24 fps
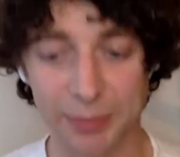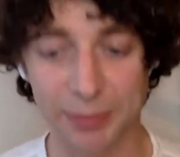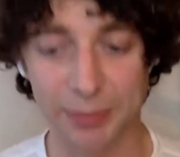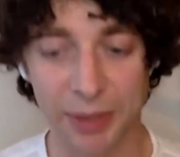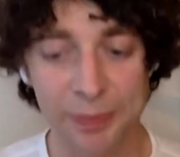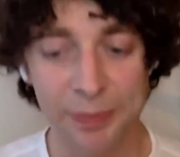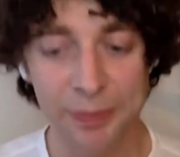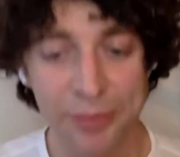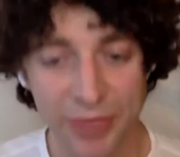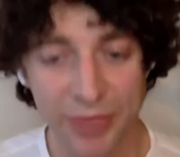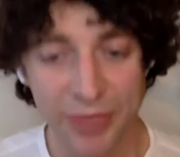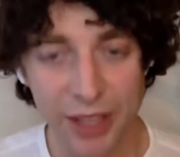But
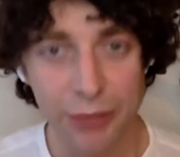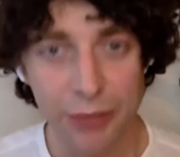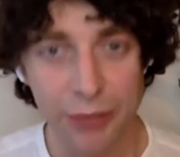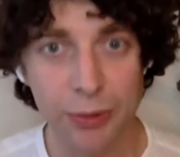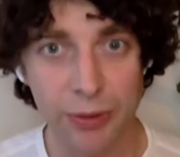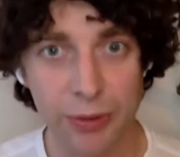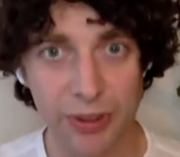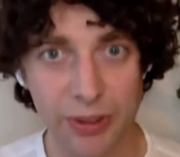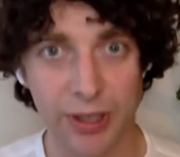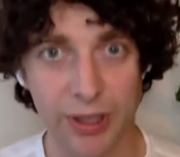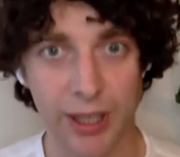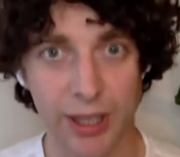this will
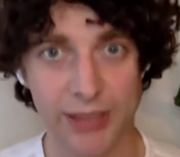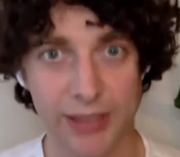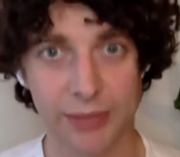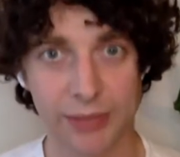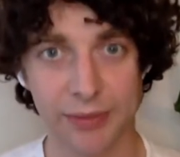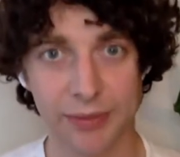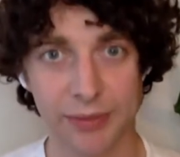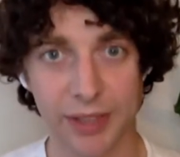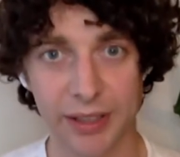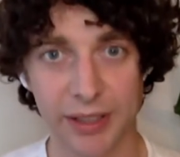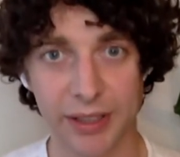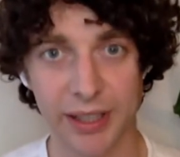require some
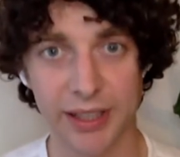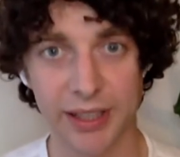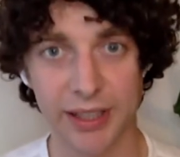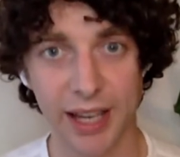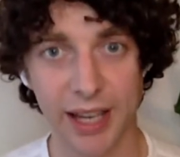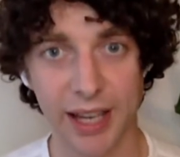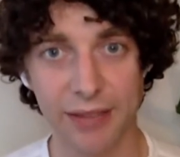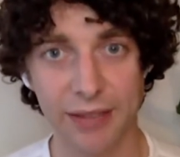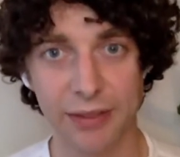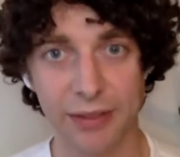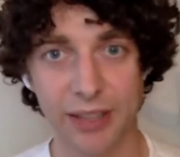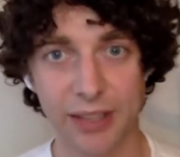very
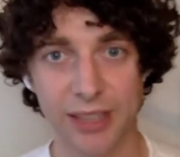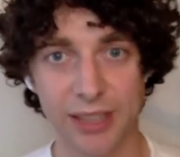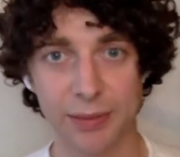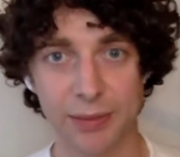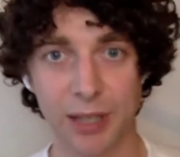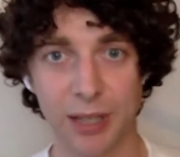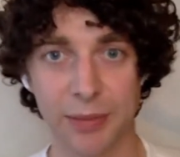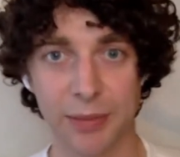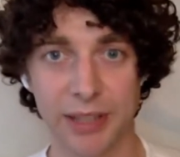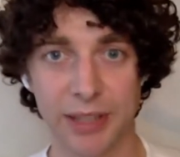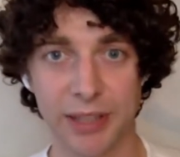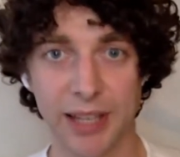careful
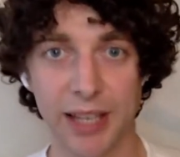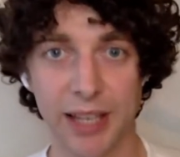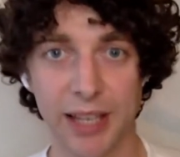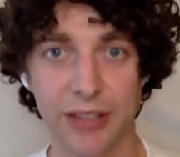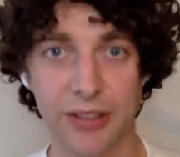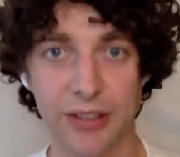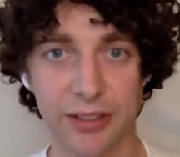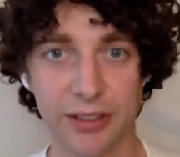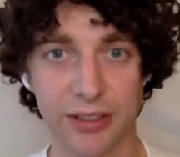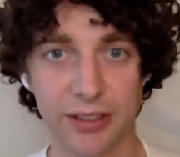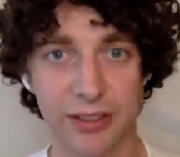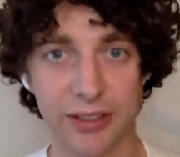
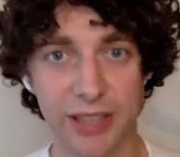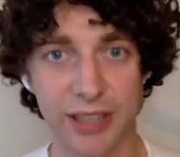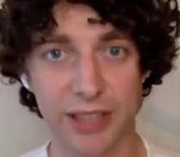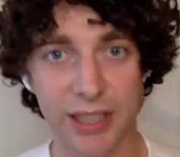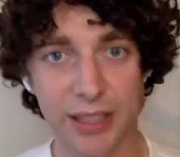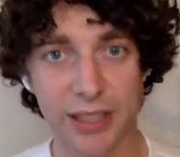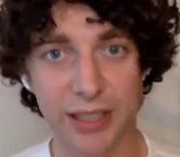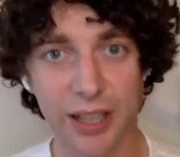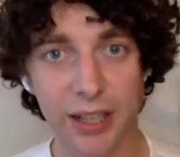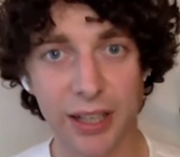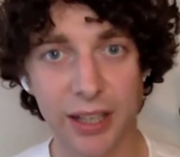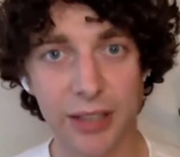experimentation to
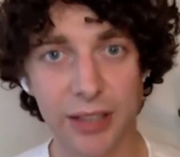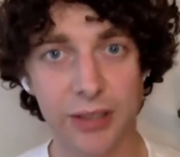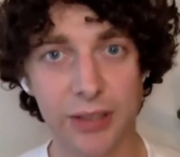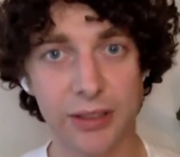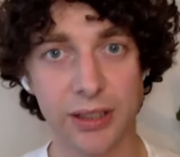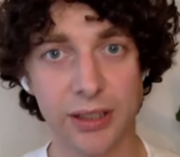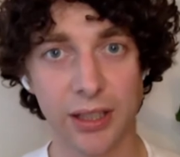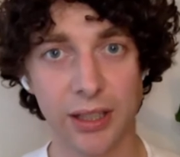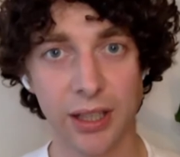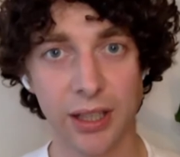decode